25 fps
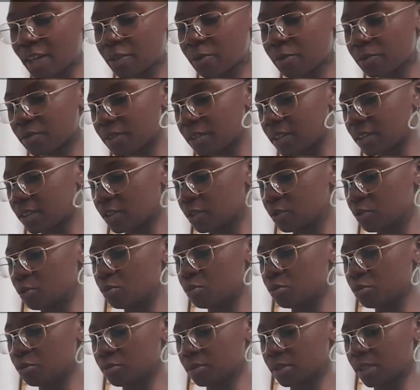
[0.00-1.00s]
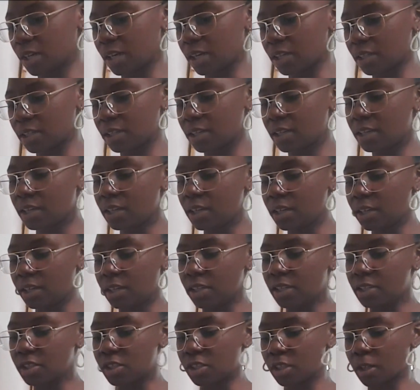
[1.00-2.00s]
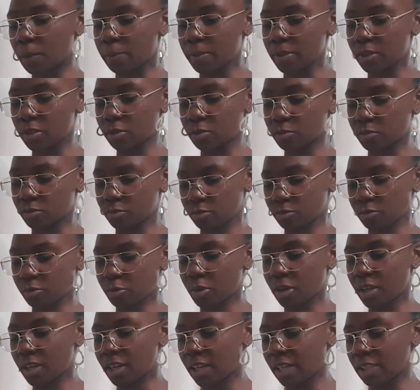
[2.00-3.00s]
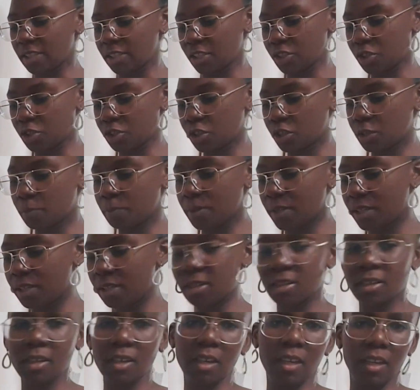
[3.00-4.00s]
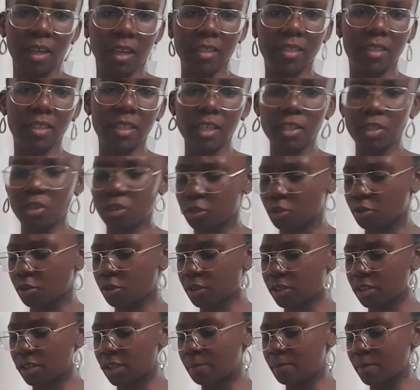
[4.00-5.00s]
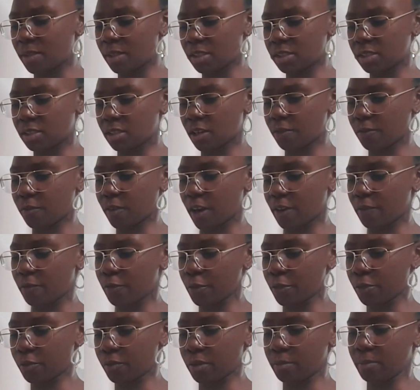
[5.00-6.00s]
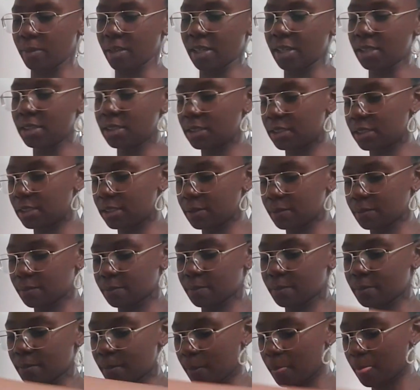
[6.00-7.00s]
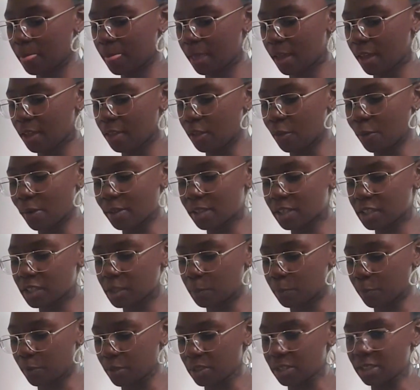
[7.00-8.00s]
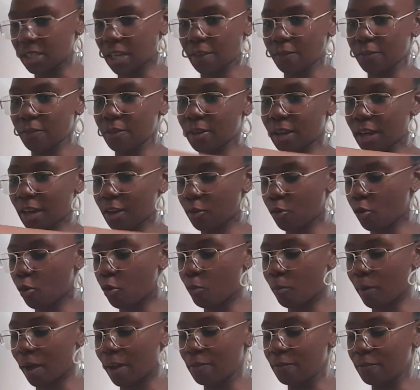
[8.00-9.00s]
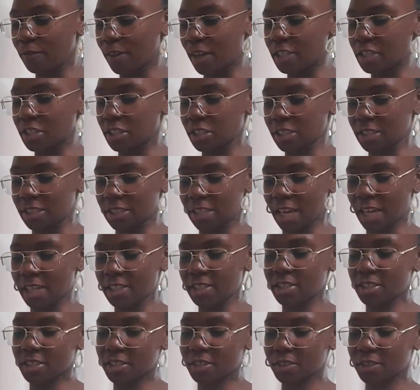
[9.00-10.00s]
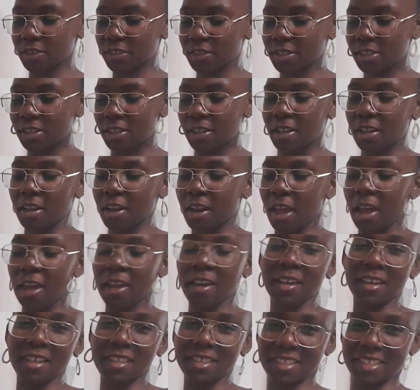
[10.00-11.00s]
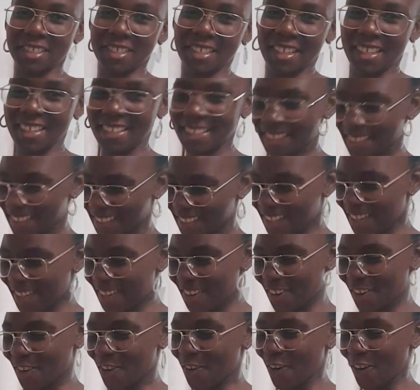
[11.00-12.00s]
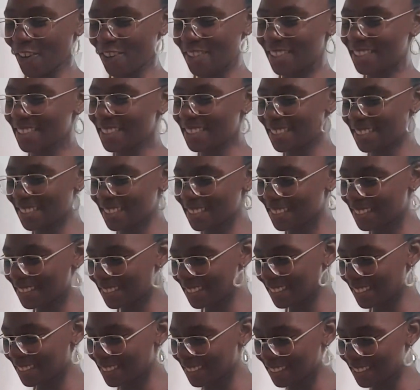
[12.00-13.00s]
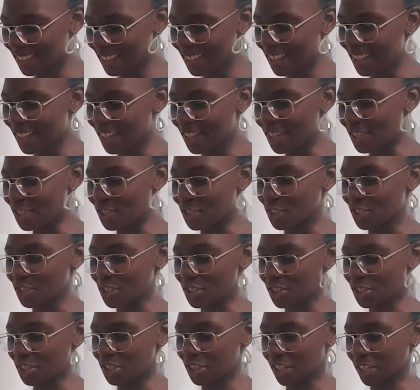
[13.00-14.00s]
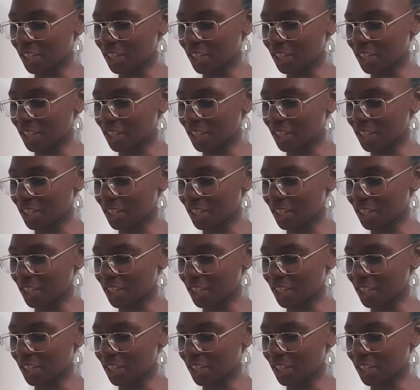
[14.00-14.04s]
I don't think the noodles are heating up as quickly as they should be. It says to cook them in the stir fry for 3 minutes. Now at this point, I feel like all my veg is dead. It's gone. It's just